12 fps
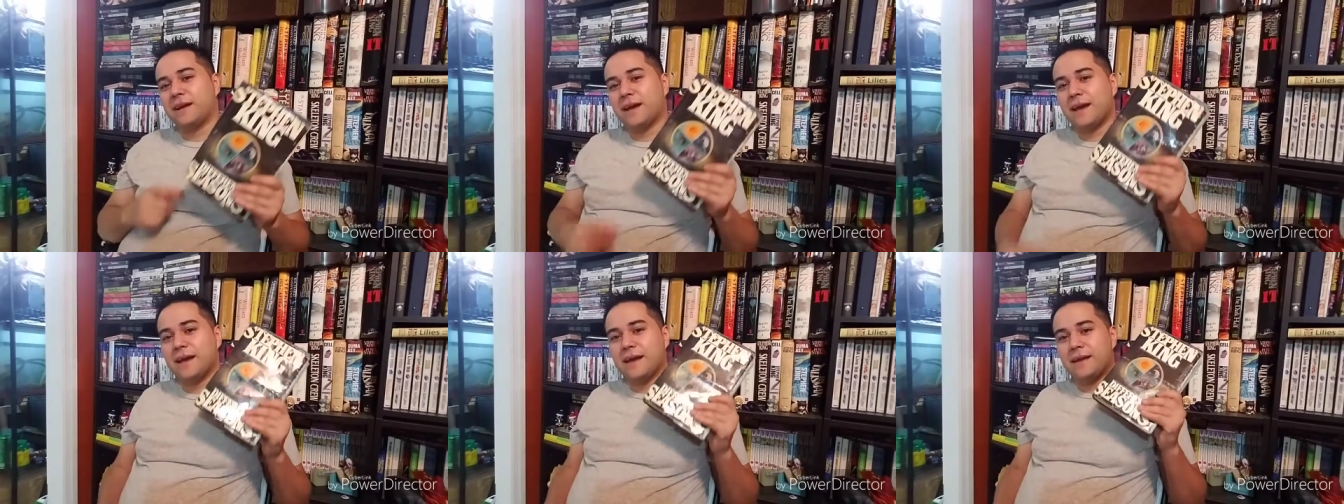
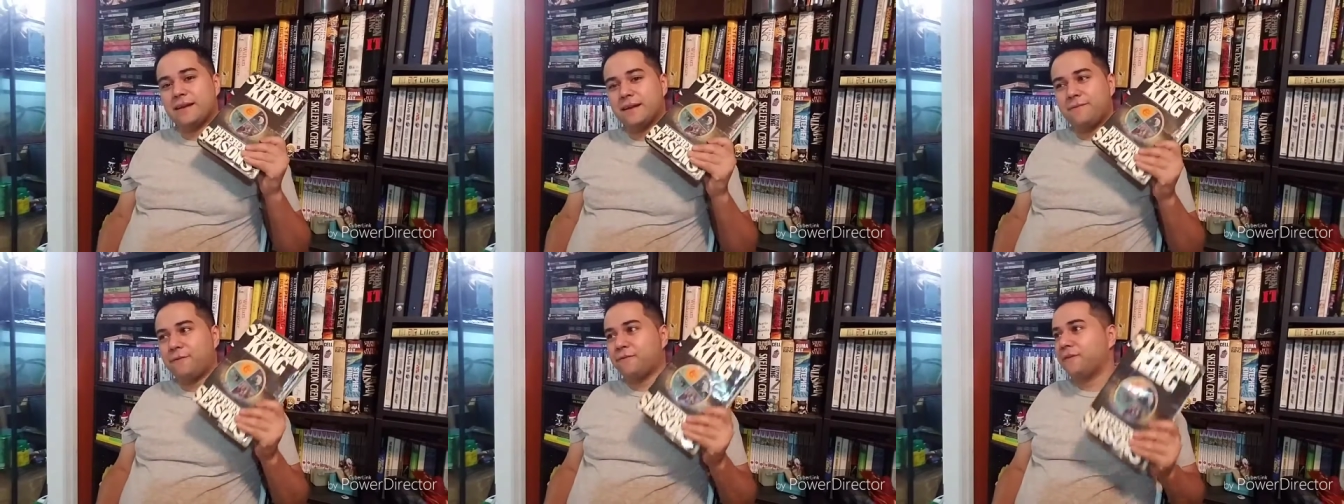And
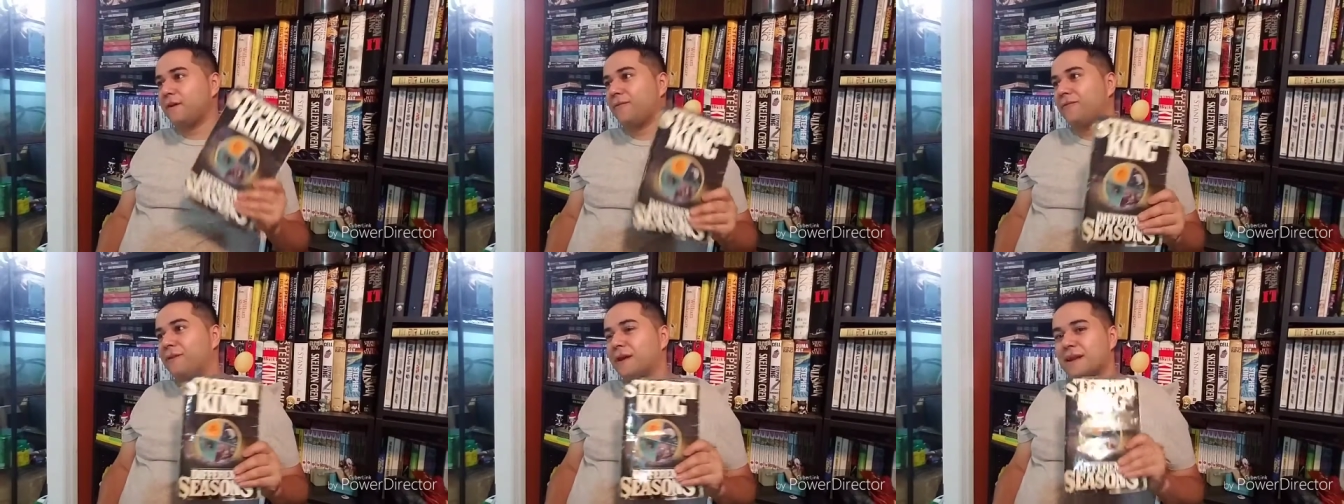if you've never
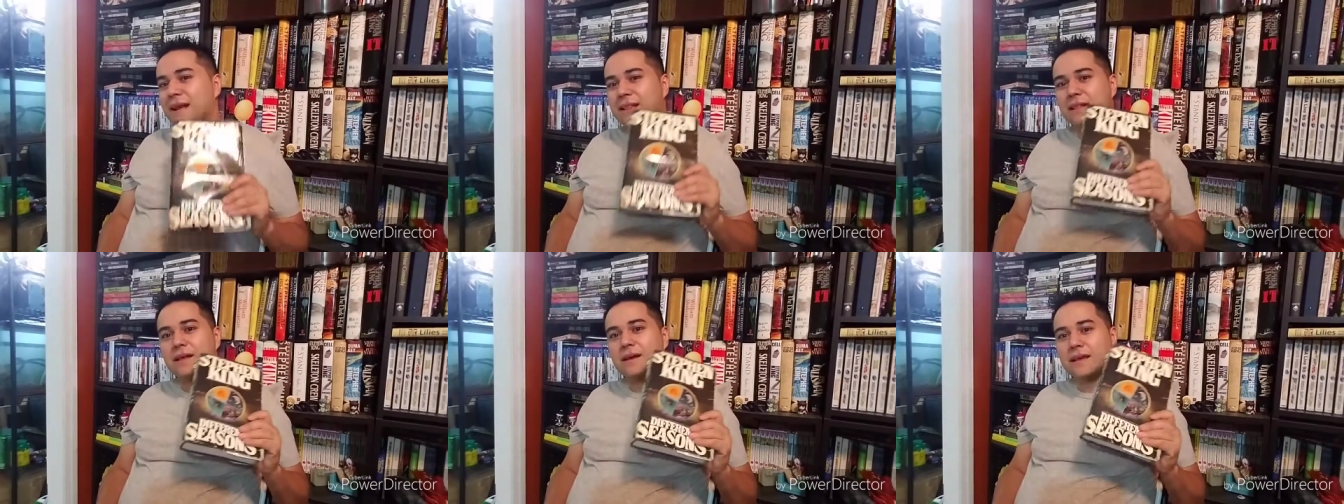read like
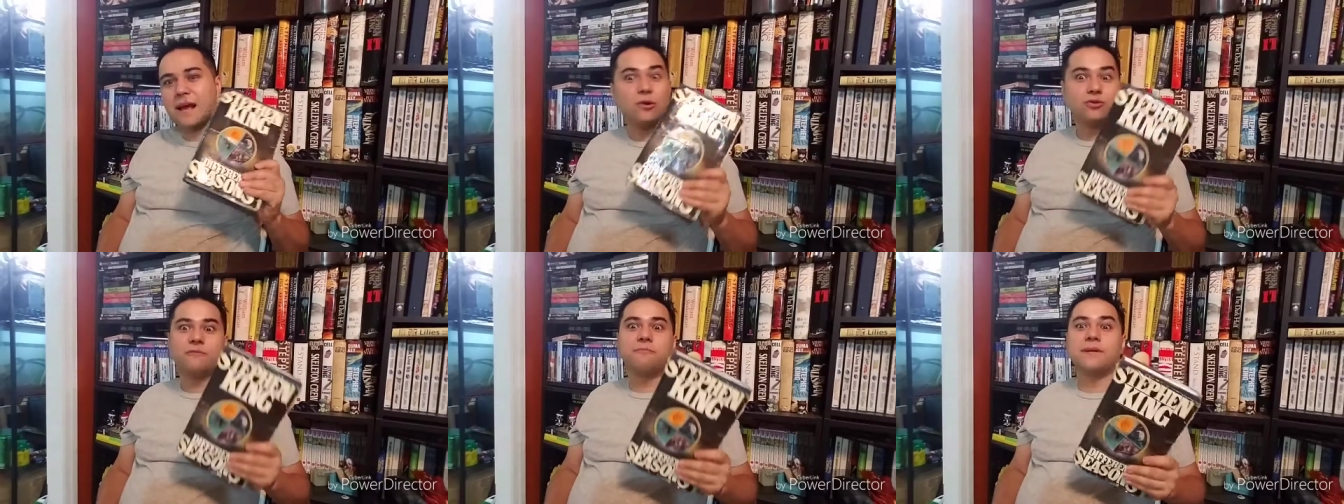the
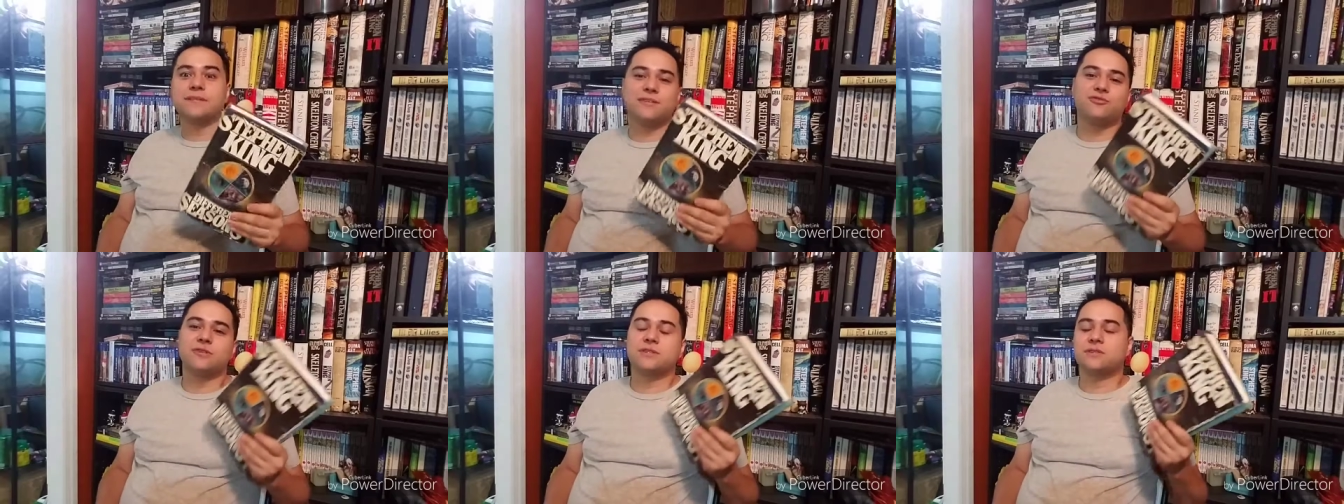Count of Monte
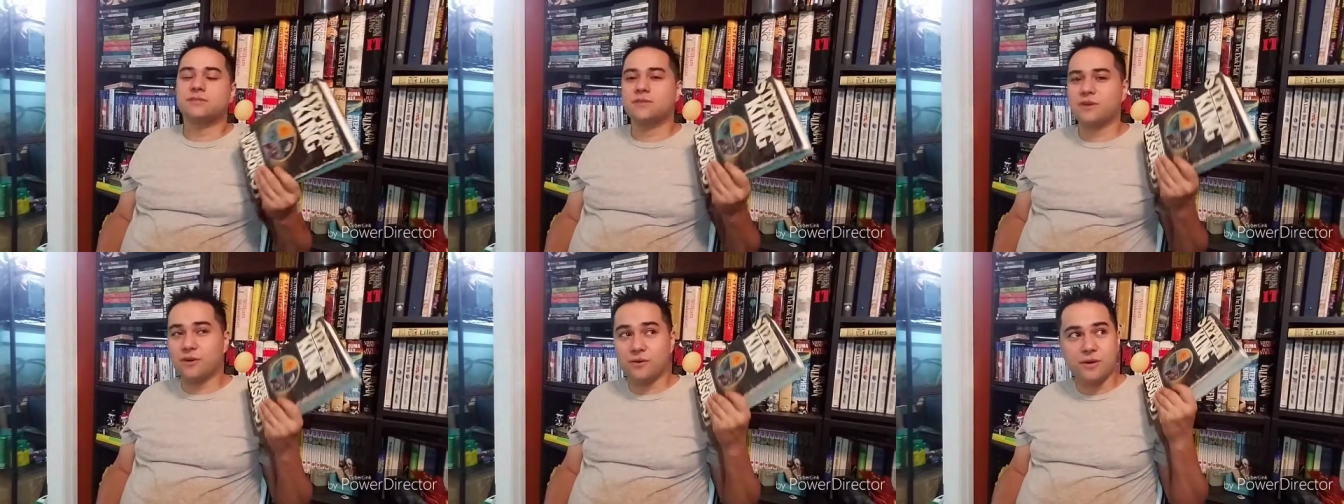
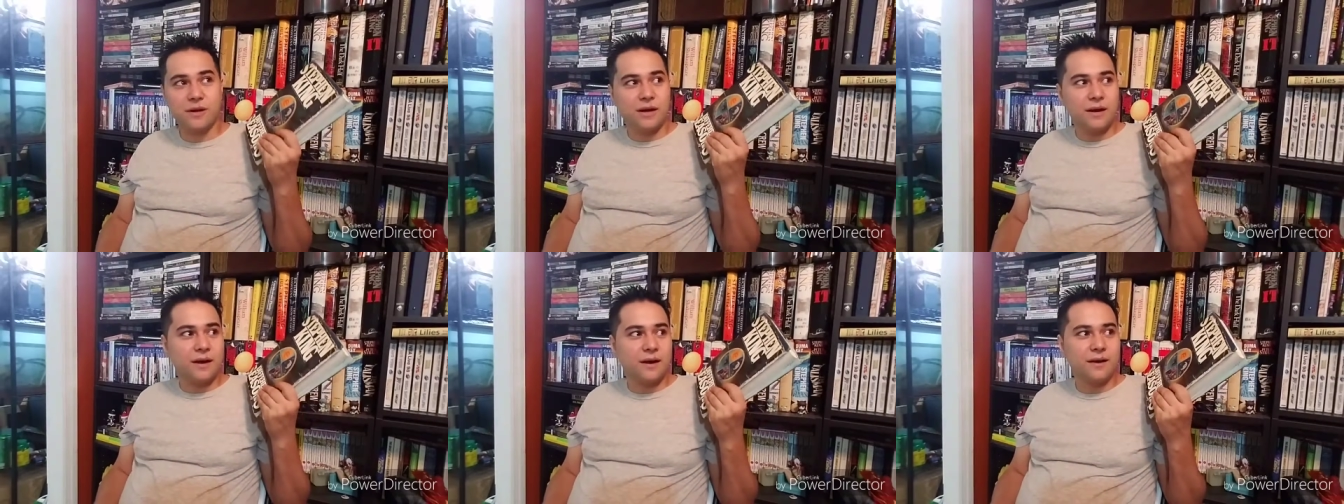Cristo,
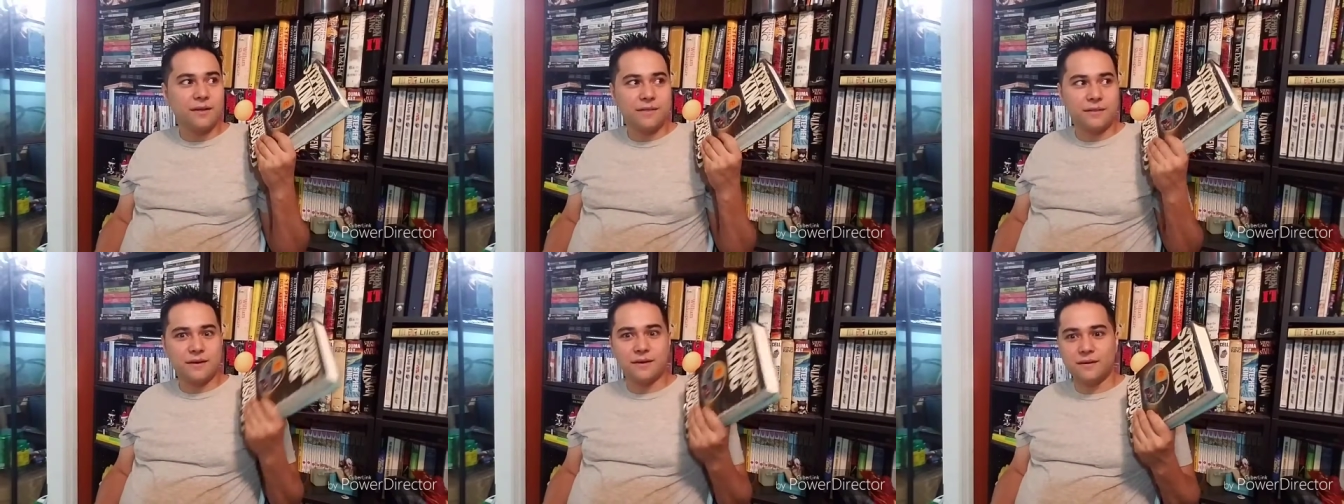uh,
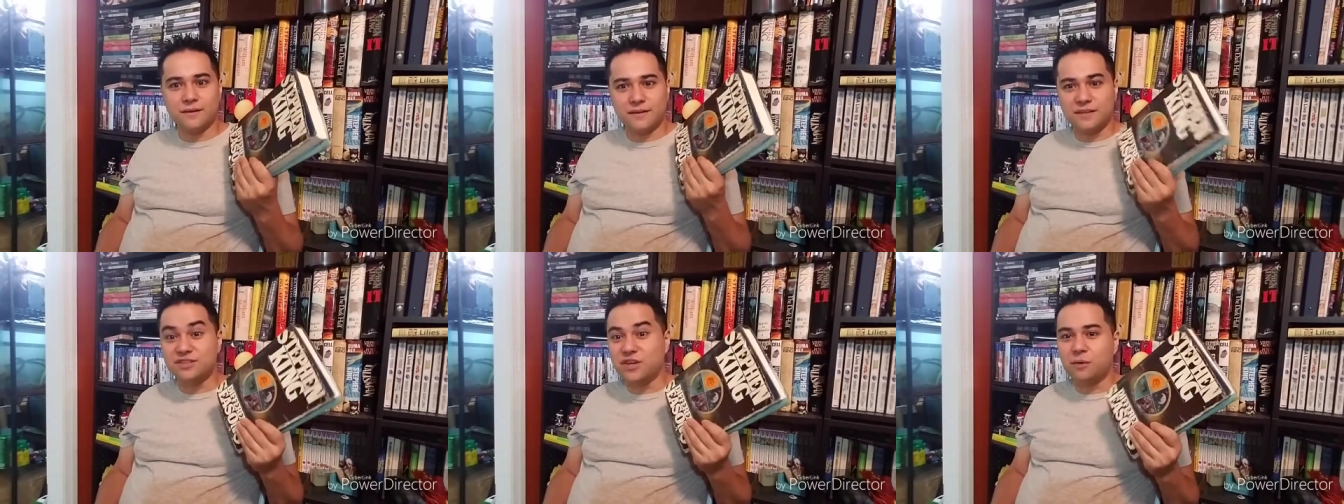the
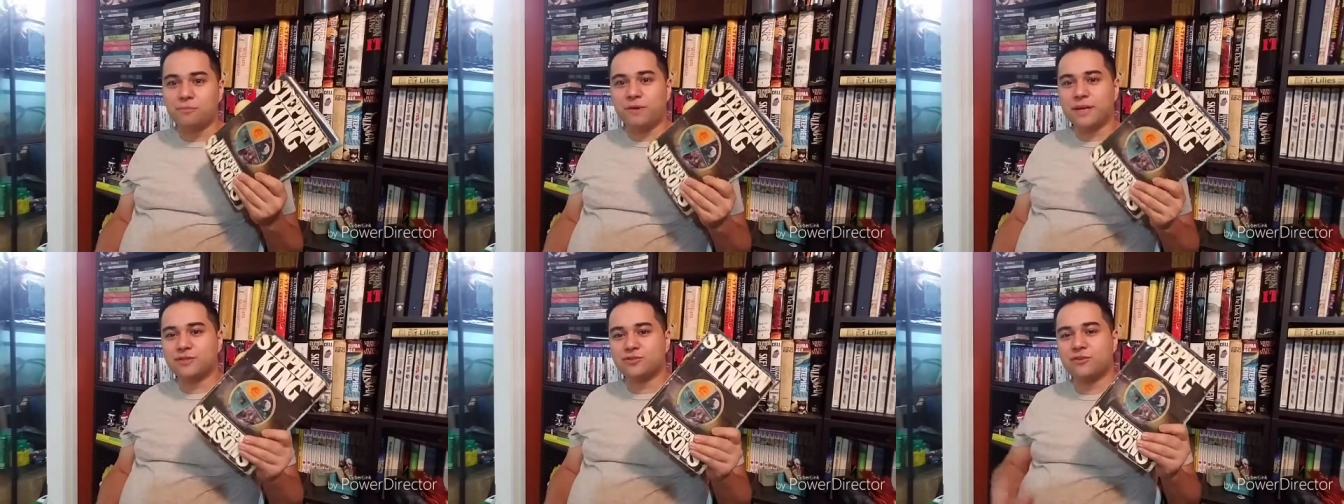the
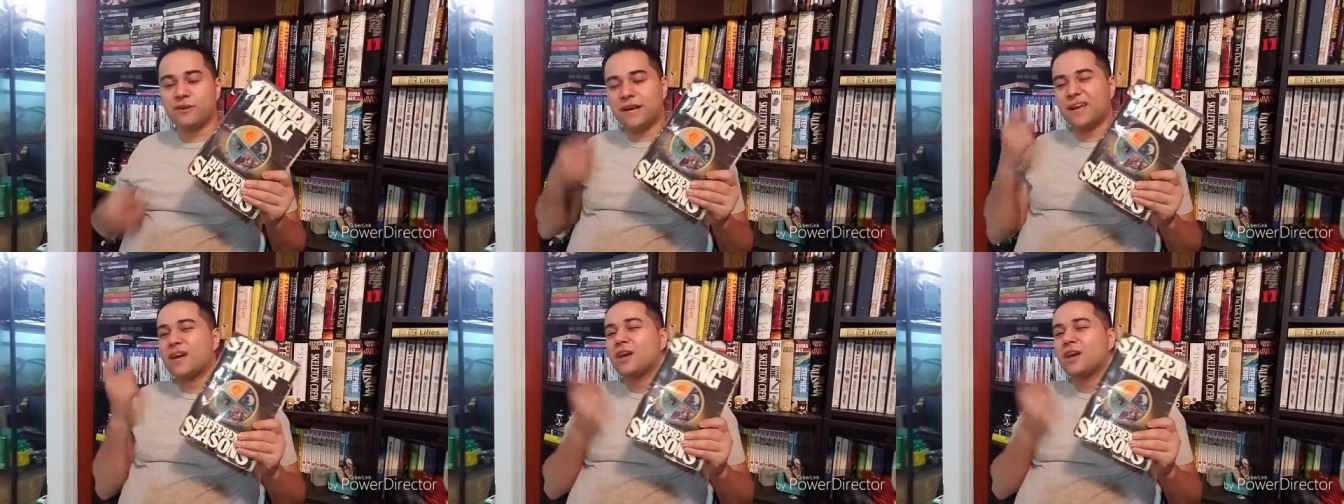jailbreak story,